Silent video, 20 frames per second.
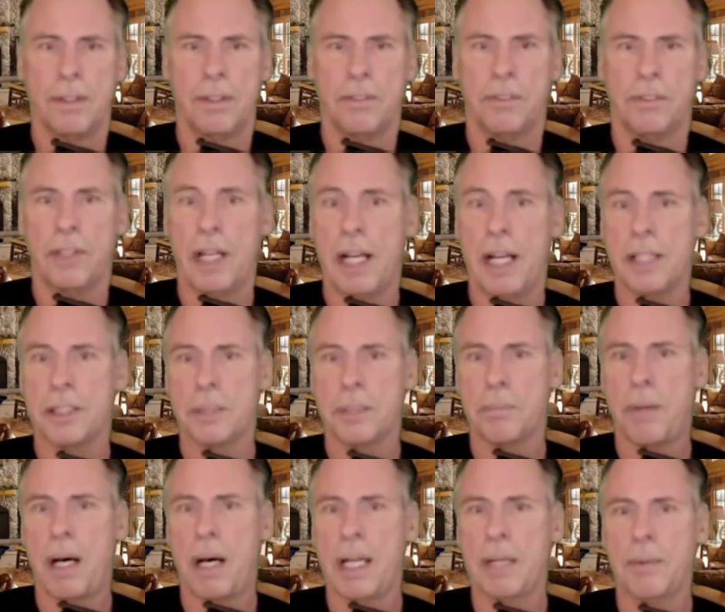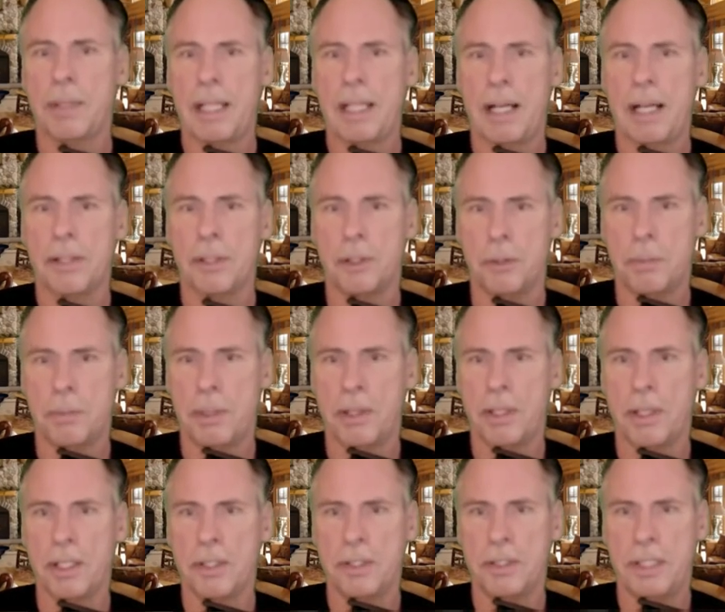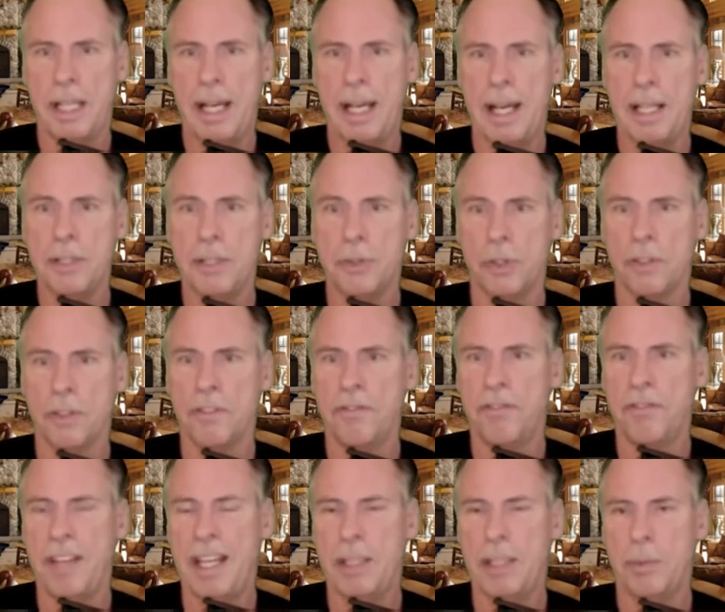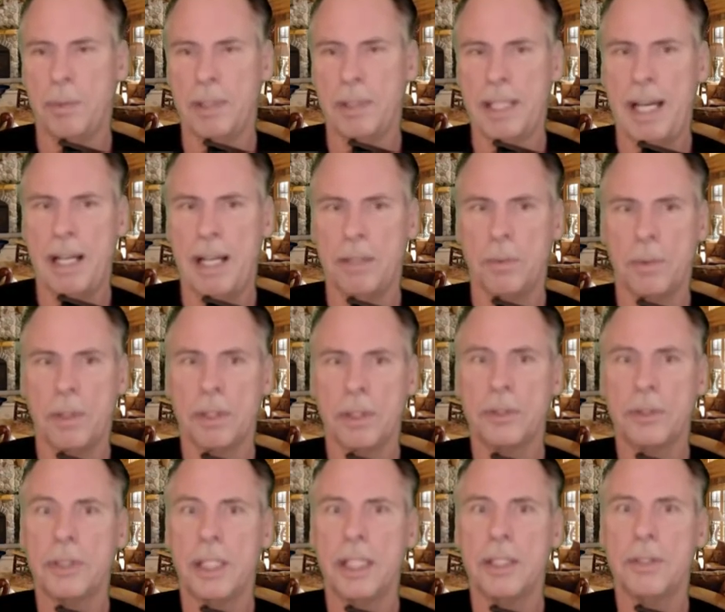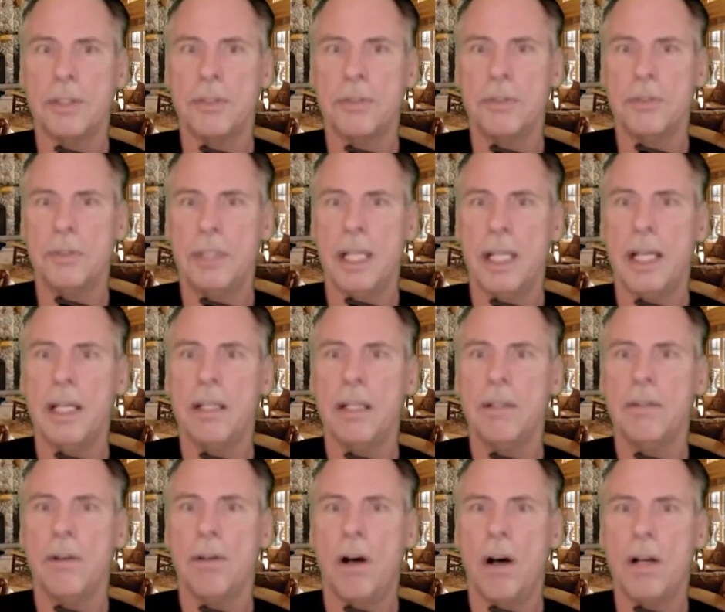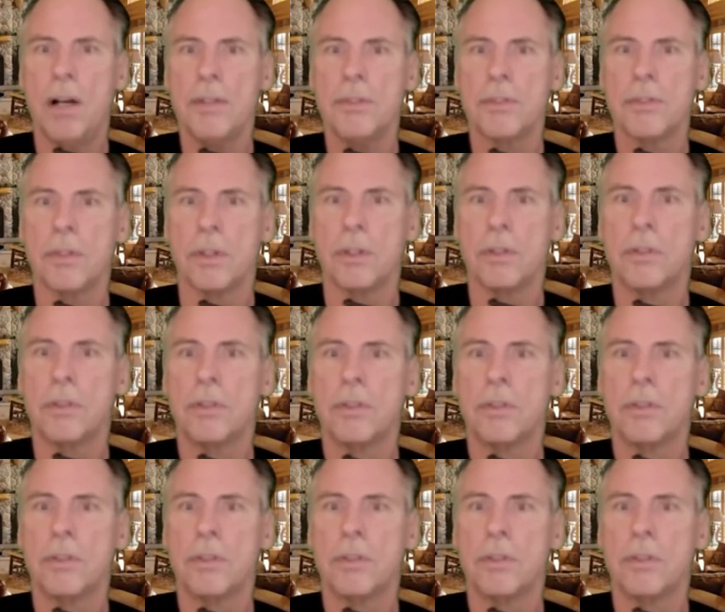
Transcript: for as the body without the spirit is dead, so faith without works is dead also.